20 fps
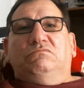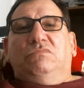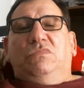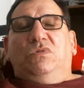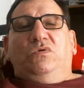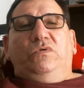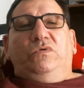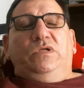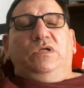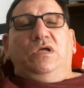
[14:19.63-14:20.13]

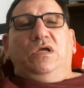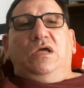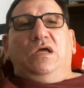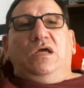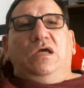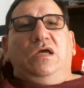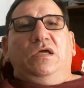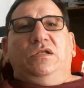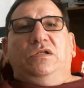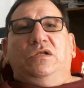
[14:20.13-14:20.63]
only
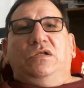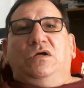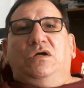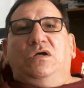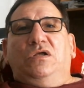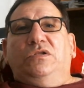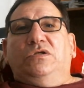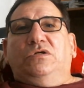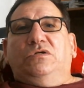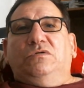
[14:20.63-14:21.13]
had
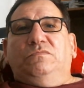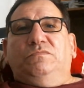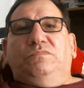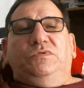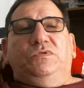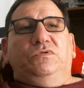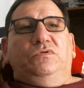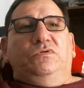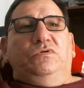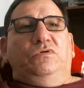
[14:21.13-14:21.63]
on the
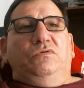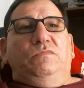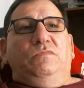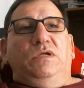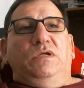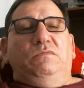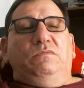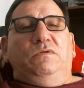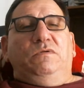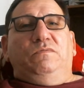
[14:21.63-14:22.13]
computer
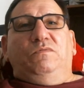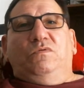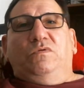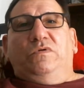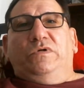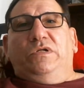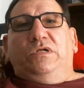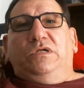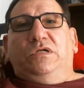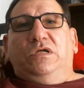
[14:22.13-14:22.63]
maybe
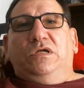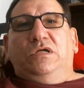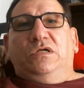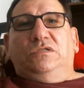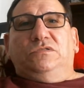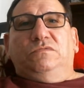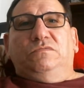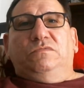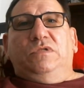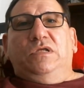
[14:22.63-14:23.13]
40
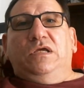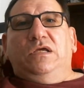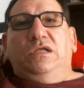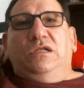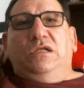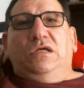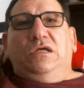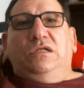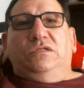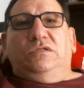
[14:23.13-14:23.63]
gigs of
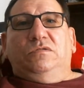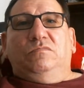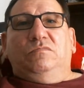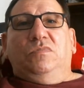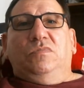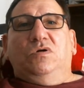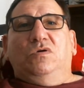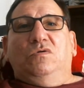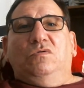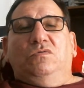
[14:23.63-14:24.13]
data at the
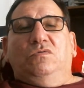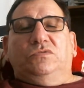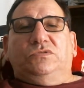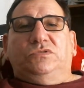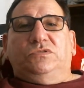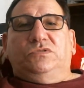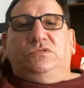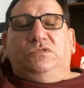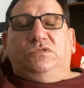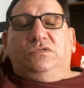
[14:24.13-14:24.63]

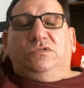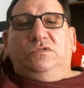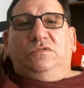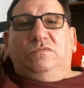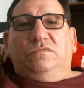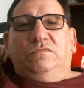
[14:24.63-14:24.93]
most.